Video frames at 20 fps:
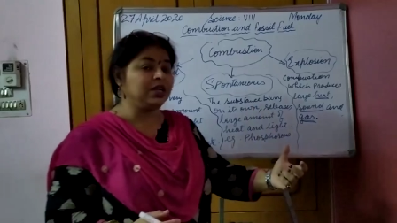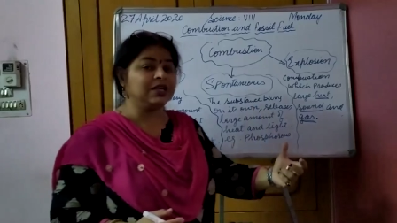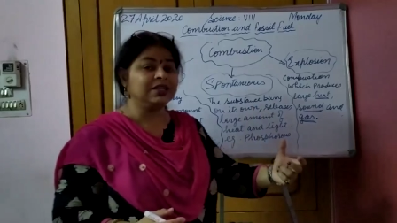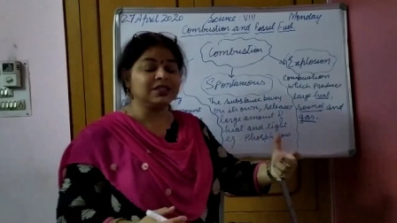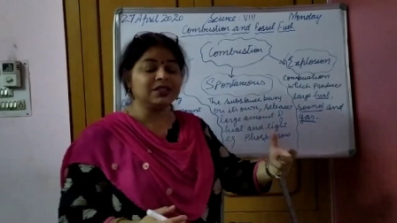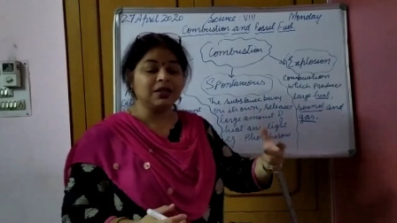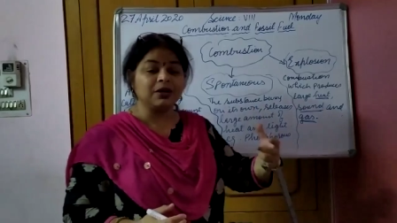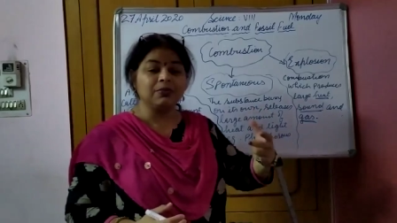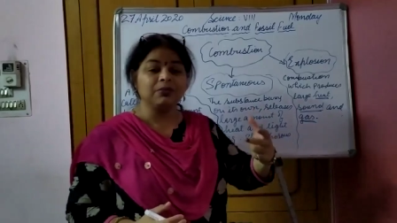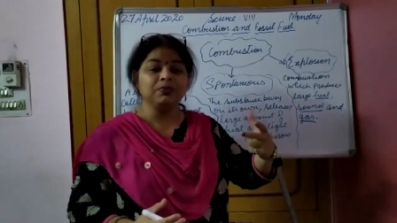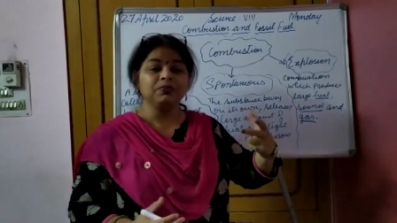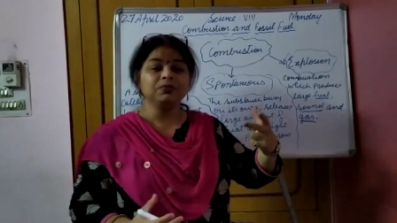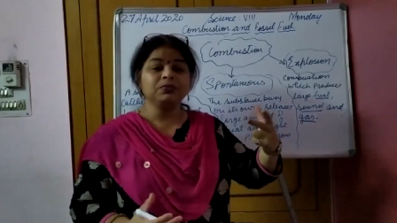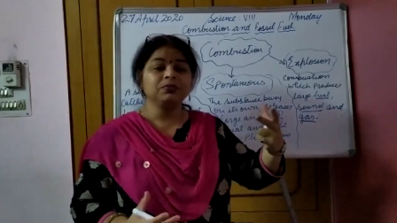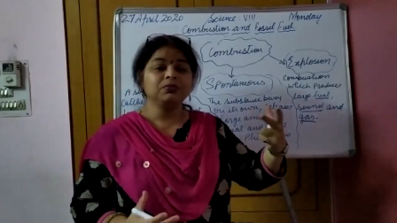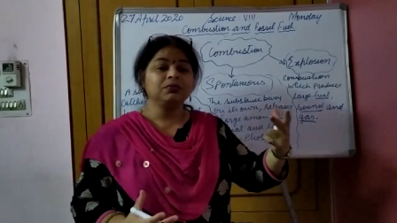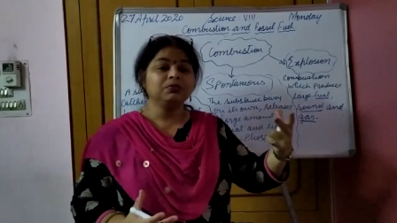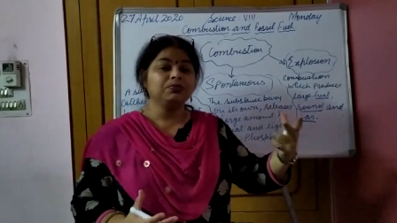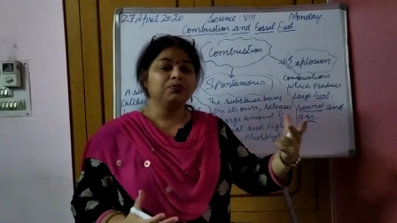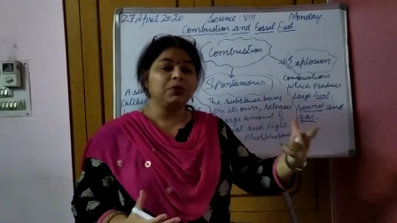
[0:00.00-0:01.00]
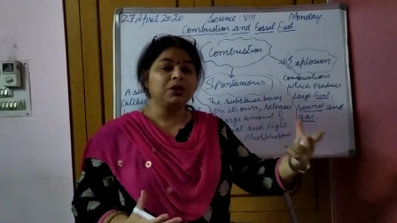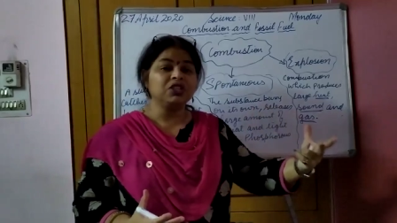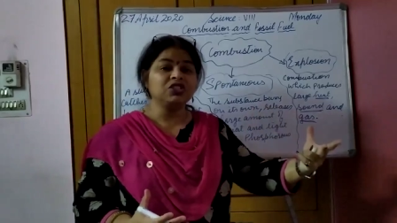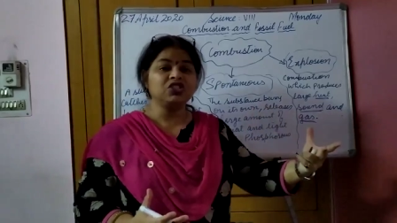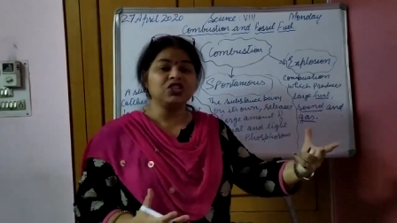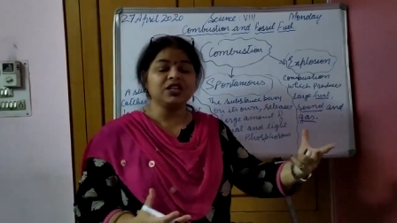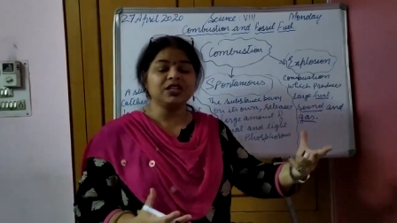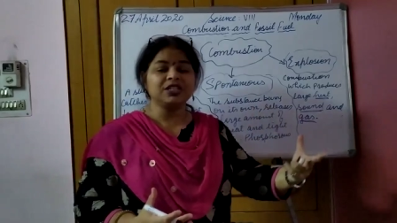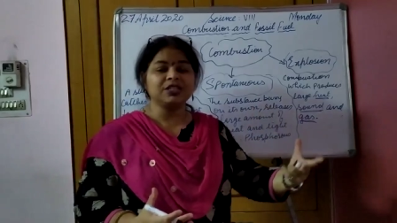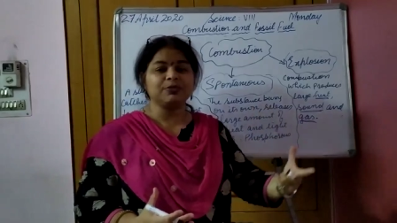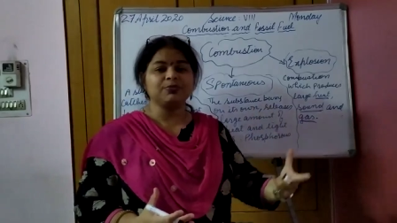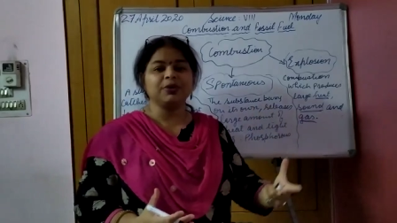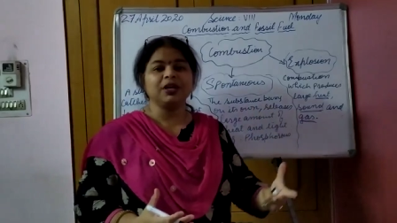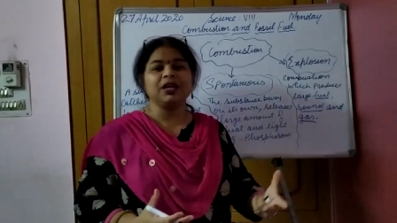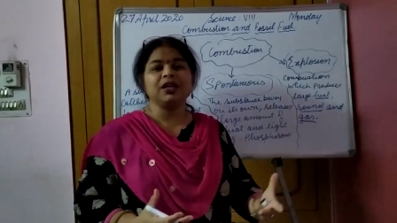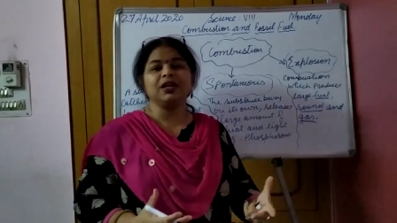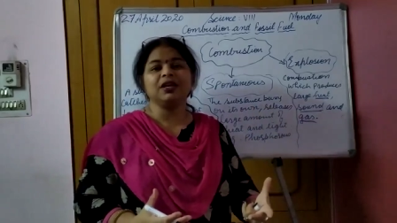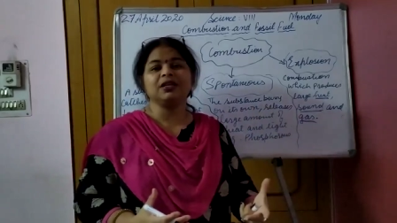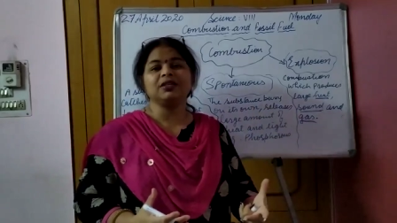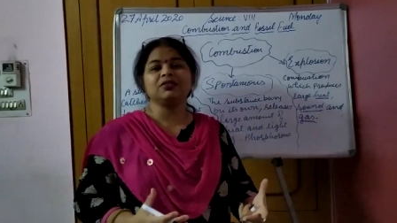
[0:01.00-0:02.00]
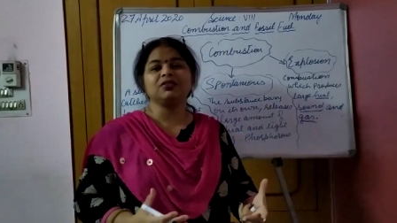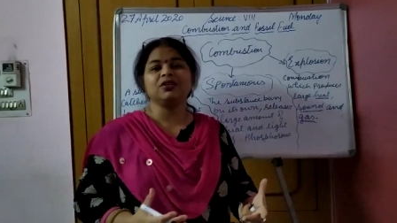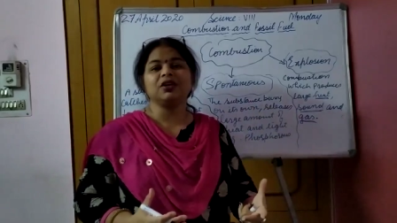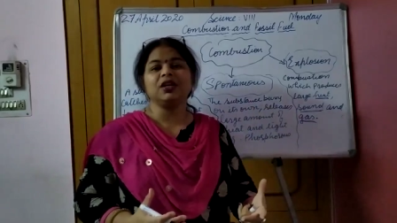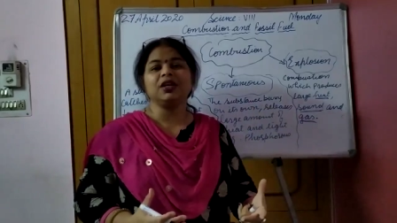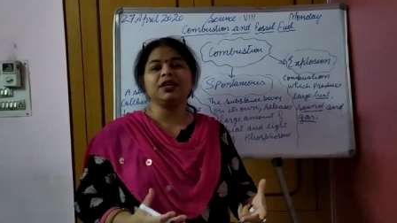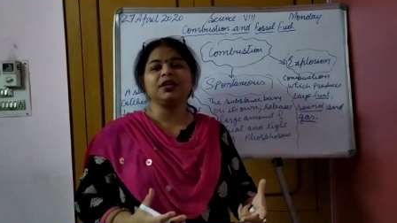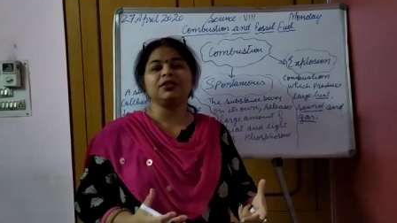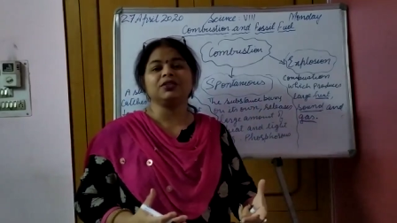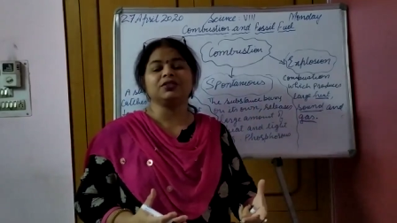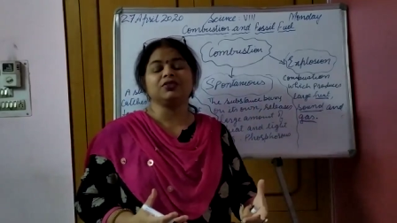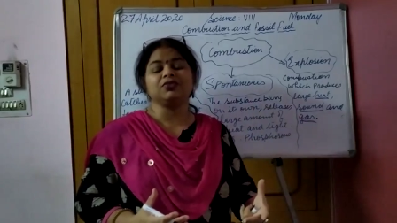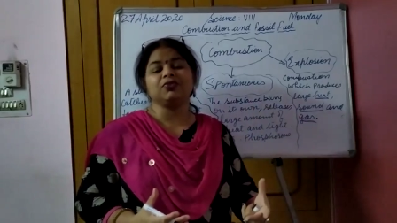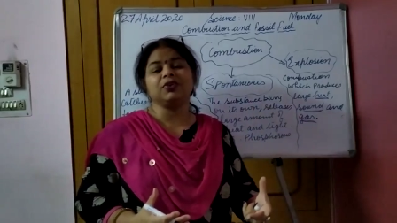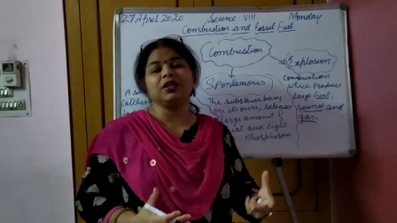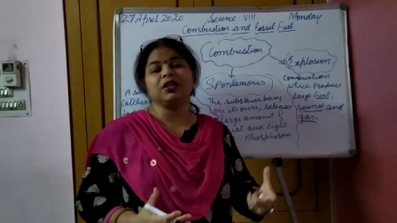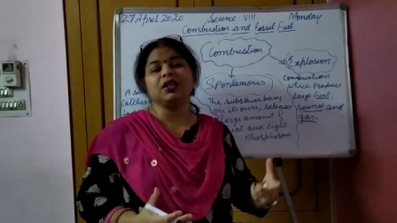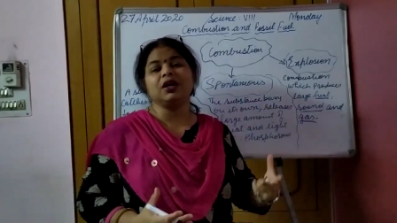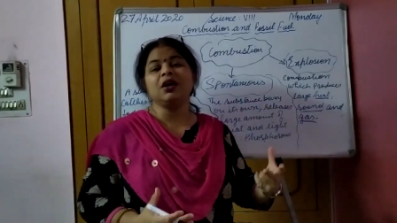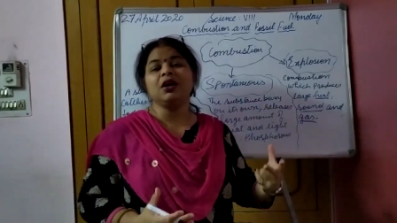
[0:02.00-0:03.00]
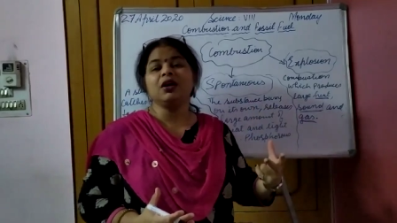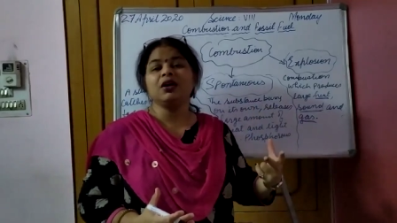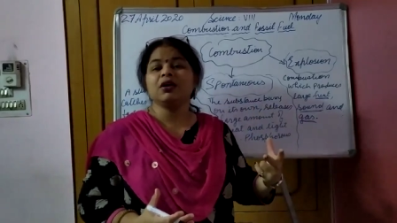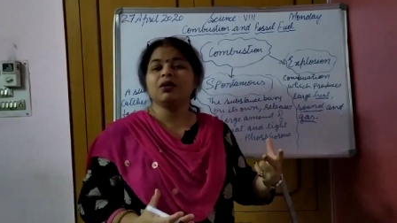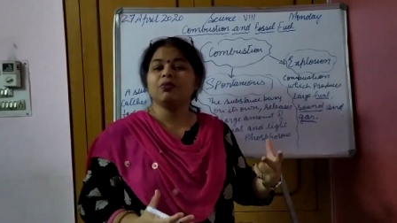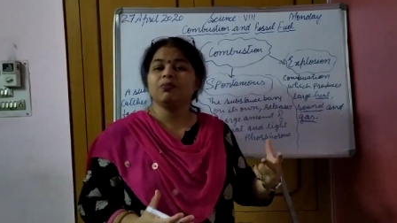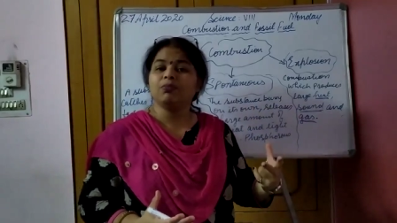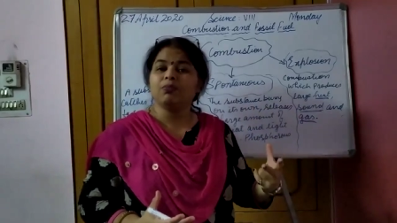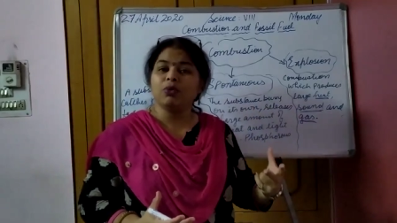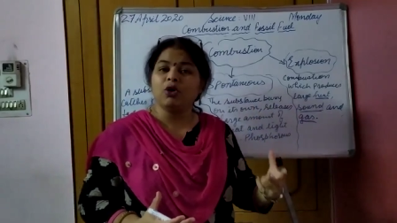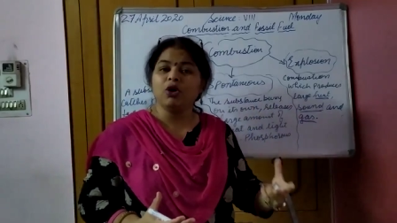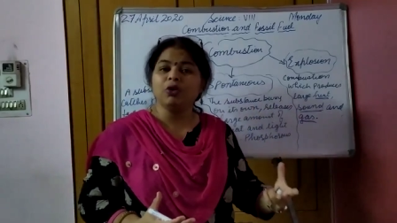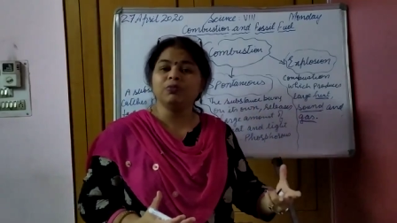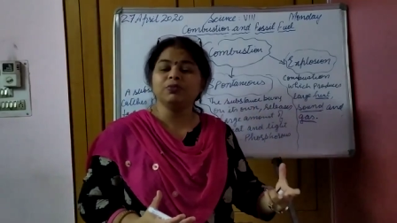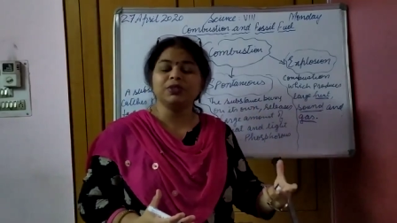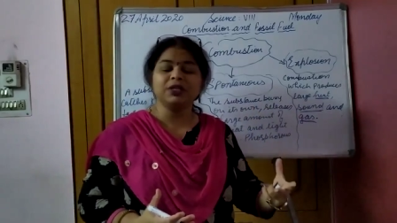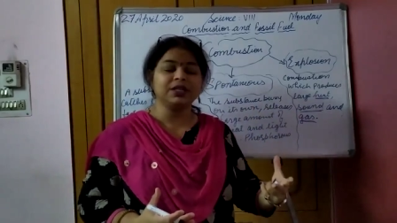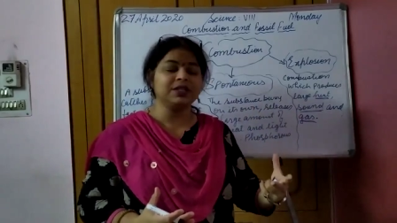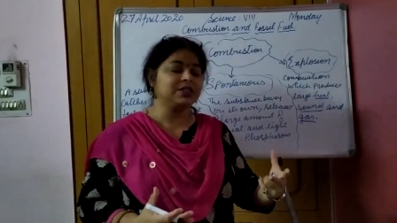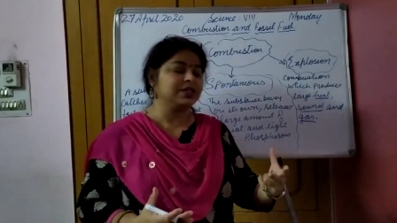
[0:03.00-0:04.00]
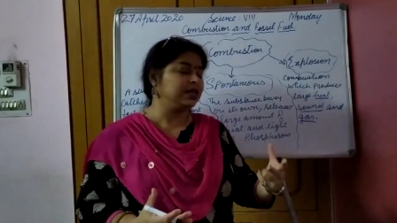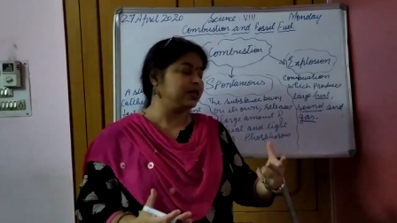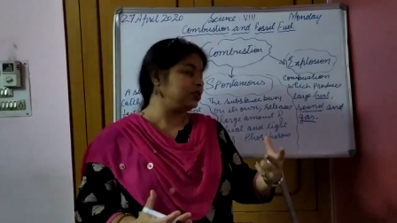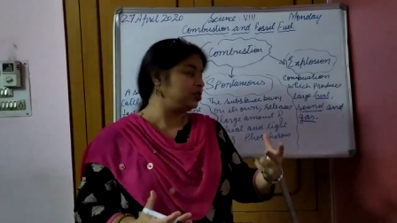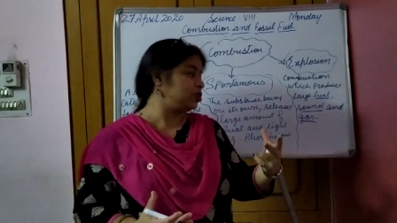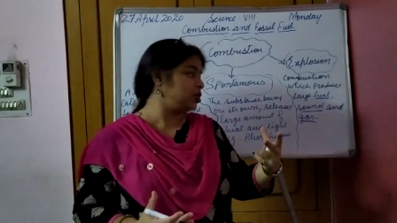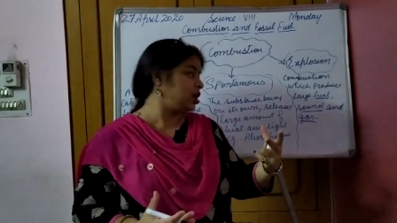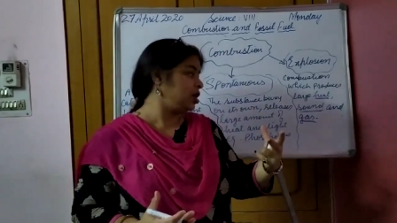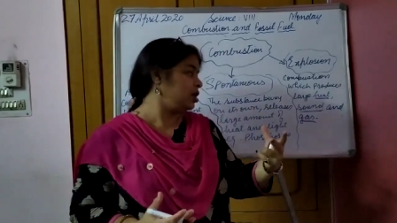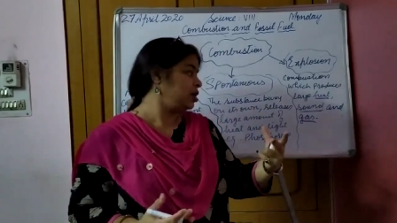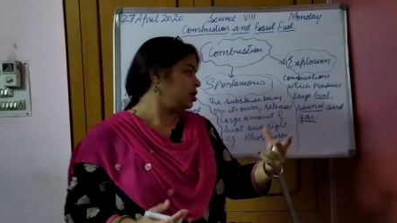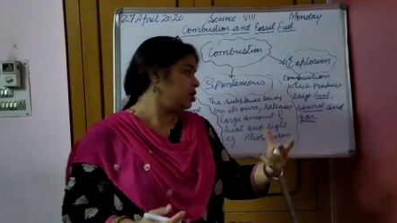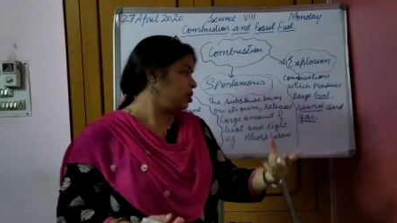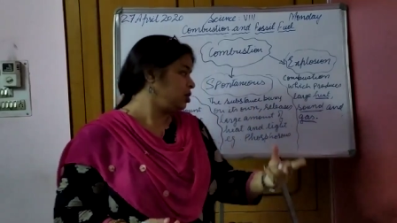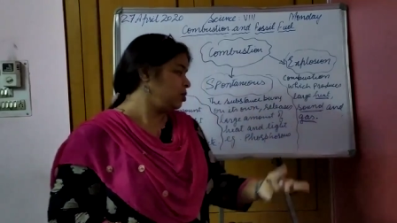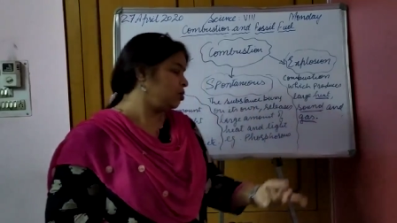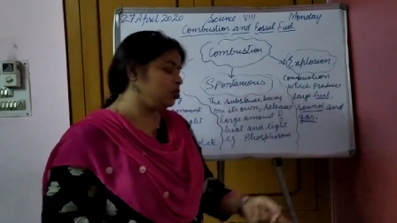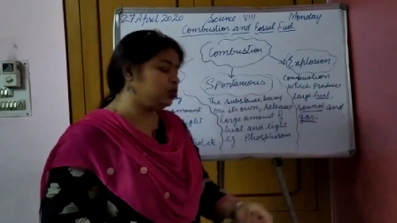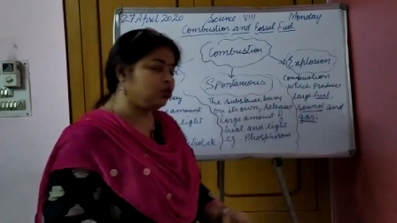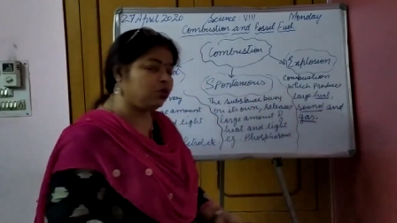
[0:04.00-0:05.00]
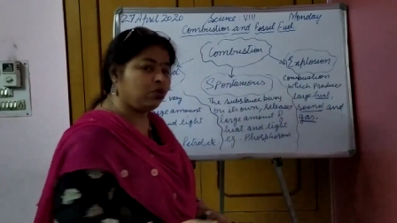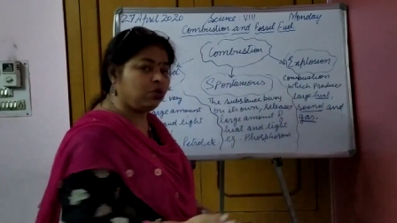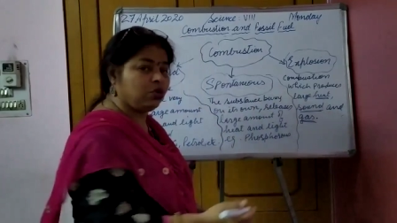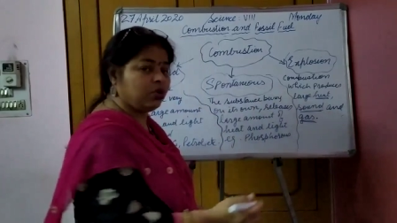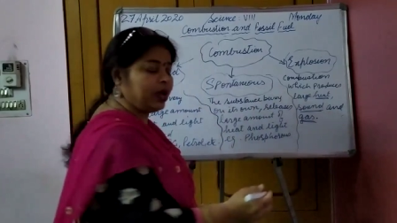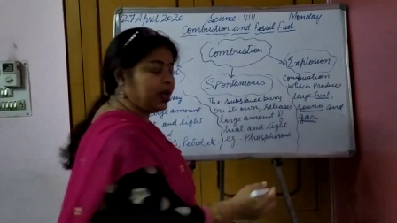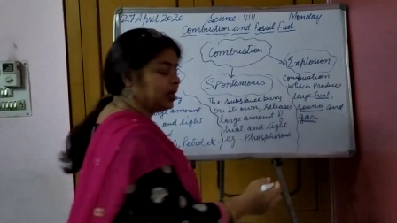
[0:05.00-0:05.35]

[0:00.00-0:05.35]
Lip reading: that some pungent smell is released when the bombs etc. So